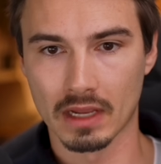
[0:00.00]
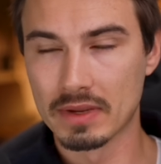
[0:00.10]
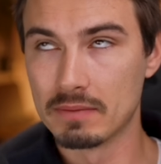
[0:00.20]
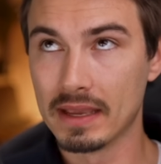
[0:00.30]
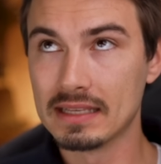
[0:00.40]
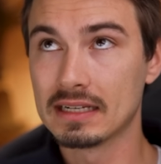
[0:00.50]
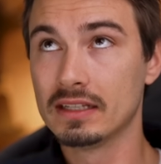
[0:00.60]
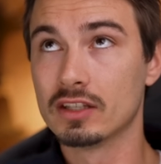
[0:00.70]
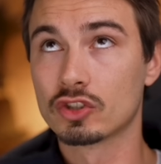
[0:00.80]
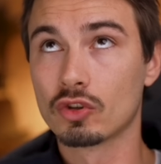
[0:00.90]
I mean,
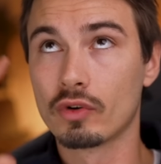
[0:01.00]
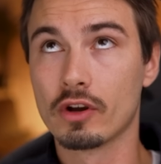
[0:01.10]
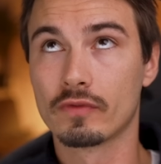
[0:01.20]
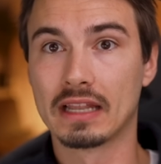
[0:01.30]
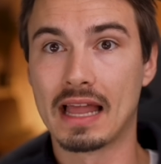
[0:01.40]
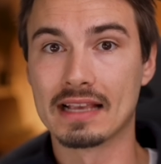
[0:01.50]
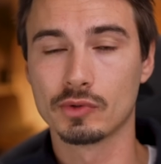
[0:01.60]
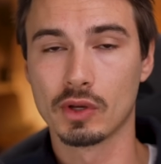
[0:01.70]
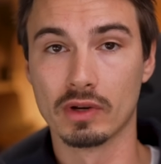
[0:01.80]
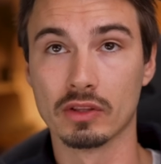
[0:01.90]
basically the story over the
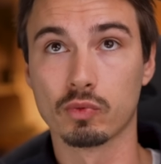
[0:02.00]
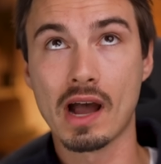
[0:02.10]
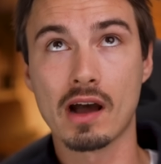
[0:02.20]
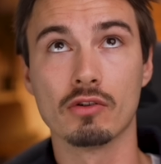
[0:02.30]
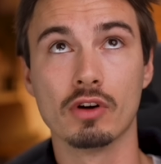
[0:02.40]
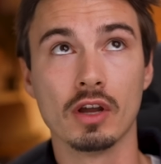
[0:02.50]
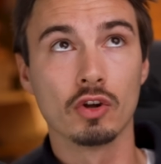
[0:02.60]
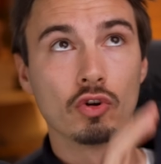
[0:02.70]
last week went, wow,